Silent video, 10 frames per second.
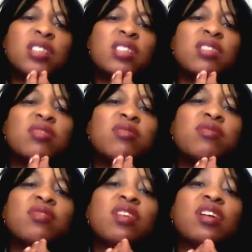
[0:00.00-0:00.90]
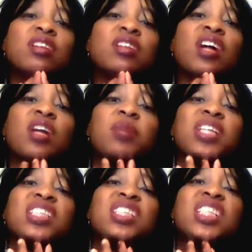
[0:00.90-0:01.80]
just falling out of my
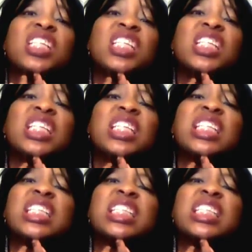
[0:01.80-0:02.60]
chin.